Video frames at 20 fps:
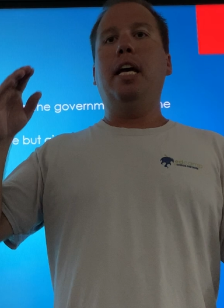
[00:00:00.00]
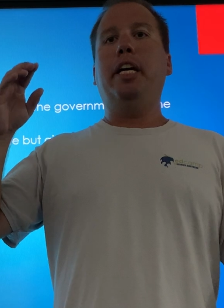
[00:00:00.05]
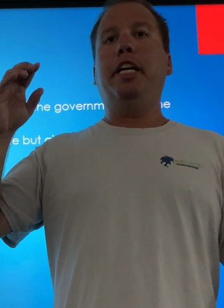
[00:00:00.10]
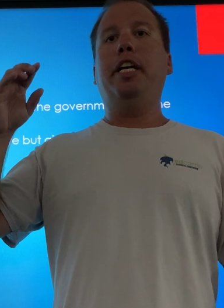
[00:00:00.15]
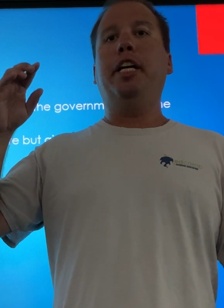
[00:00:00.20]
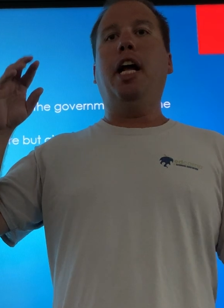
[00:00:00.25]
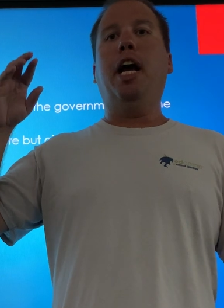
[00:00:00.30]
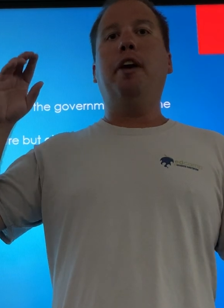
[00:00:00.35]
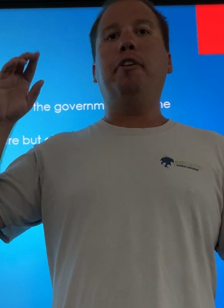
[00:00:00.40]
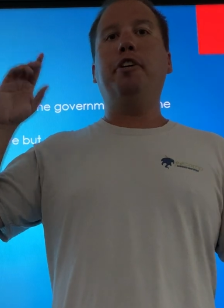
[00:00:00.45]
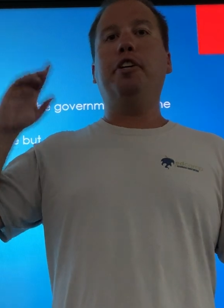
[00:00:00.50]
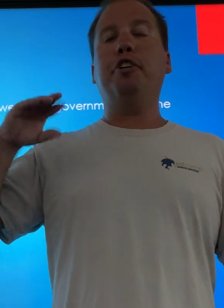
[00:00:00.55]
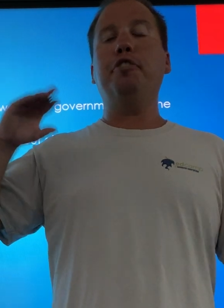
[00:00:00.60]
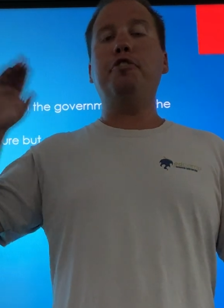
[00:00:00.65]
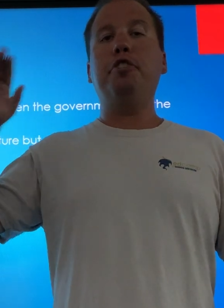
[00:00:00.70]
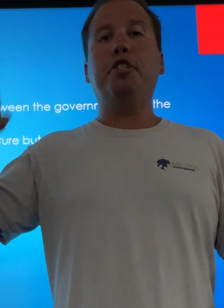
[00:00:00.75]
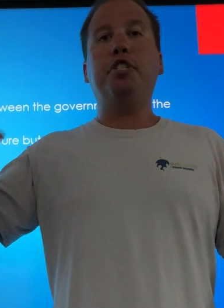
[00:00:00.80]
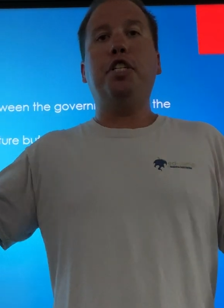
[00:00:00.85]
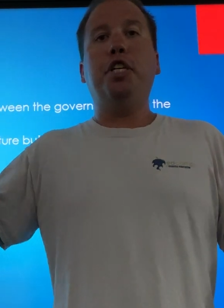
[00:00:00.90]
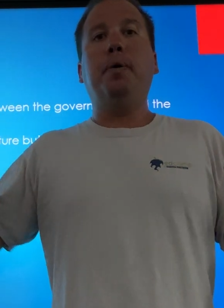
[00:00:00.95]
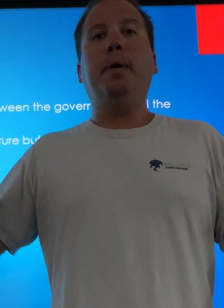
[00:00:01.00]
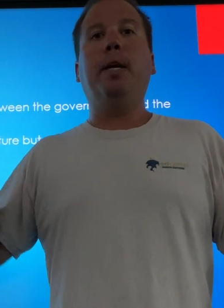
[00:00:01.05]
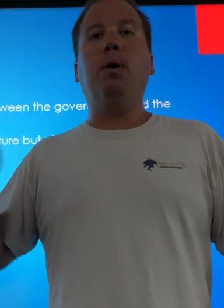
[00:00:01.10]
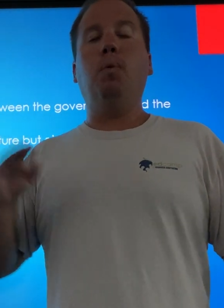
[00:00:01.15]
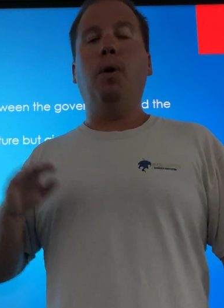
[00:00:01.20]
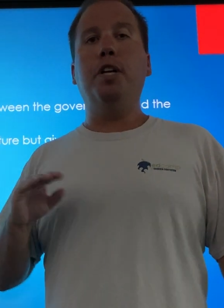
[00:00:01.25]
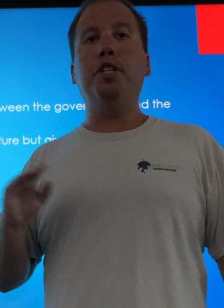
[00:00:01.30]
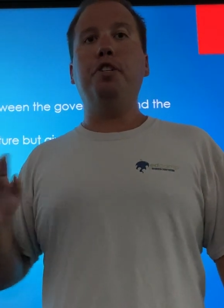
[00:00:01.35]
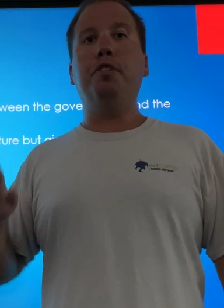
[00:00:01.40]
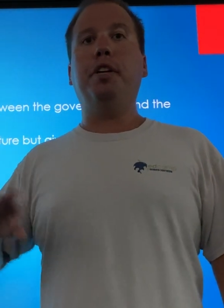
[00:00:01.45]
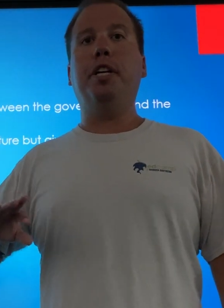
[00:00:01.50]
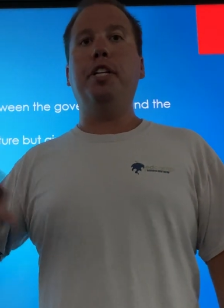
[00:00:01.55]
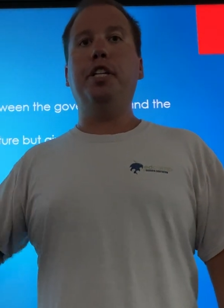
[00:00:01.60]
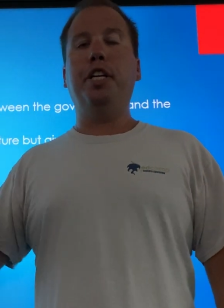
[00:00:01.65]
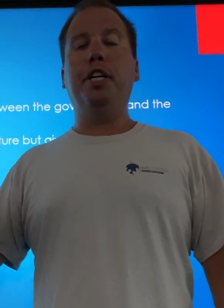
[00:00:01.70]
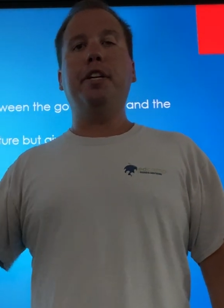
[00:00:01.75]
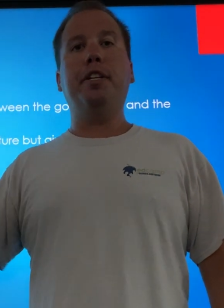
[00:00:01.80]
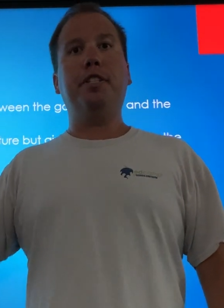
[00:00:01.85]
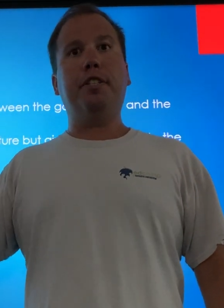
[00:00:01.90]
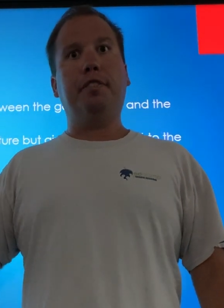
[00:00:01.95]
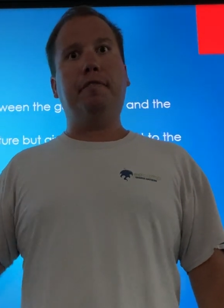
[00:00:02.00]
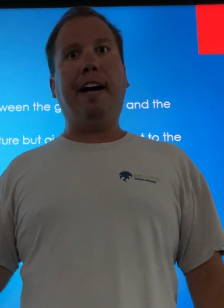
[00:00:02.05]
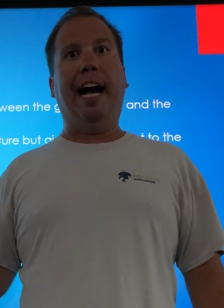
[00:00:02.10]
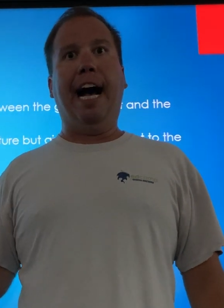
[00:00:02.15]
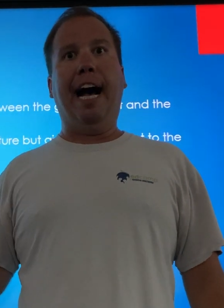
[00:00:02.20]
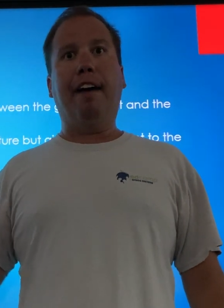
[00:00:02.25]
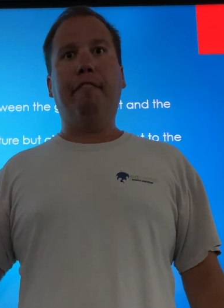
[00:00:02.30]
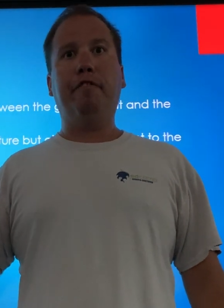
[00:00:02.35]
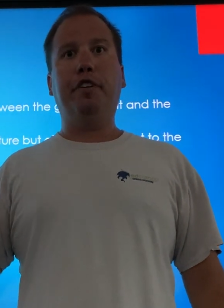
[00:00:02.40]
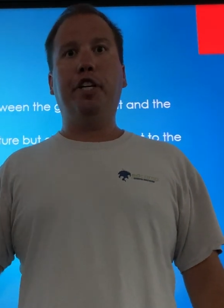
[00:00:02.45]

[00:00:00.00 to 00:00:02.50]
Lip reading: you're just doing what you can do to survive.